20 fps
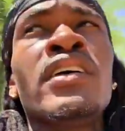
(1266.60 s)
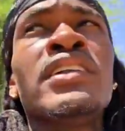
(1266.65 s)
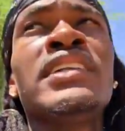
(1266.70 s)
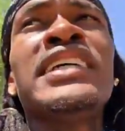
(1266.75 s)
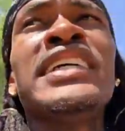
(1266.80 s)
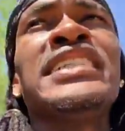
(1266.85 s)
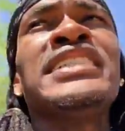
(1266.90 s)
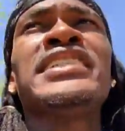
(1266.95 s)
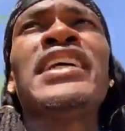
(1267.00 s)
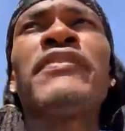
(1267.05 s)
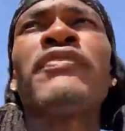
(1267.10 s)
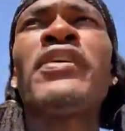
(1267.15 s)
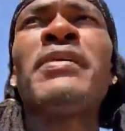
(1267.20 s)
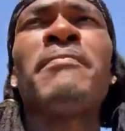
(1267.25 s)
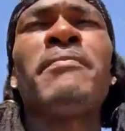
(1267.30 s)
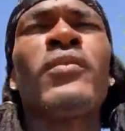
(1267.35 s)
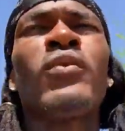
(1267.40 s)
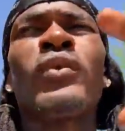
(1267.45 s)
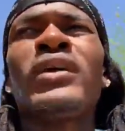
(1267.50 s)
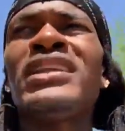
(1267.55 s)
these
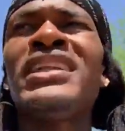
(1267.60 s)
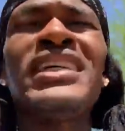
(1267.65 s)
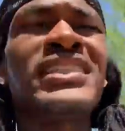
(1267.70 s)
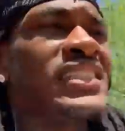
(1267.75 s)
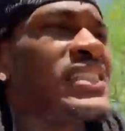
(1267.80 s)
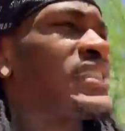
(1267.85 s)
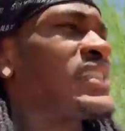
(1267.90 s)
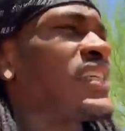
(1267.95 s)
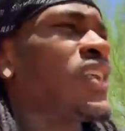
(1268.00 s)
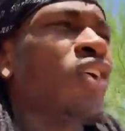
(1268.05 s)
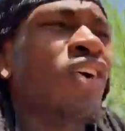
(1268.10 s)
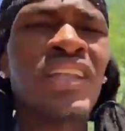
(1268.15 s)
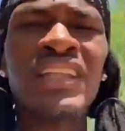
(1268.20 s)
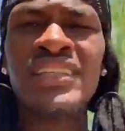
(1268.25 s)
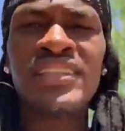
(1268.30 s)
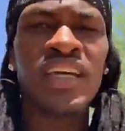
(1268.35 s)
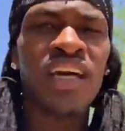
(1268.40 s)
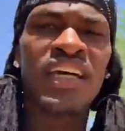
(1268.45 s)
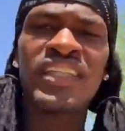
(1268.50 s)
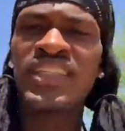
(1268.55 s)
different religions and all
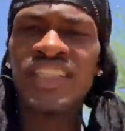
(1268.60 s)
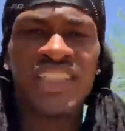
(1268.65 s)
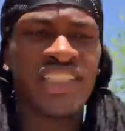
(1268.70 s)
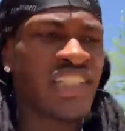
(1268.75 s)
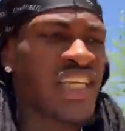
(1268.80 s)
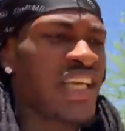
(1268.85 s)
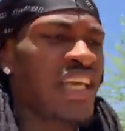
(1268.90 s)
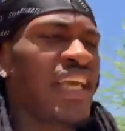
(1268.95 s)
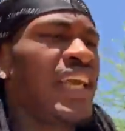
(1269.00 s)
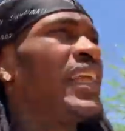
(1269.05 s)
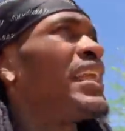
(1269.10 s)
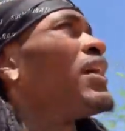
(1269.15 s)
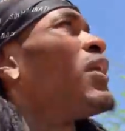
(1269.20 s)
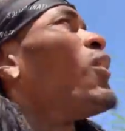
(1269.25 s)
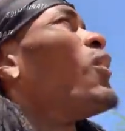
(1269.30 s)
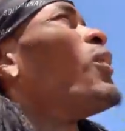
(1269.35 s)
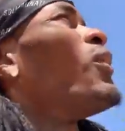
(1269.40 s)
this other shit and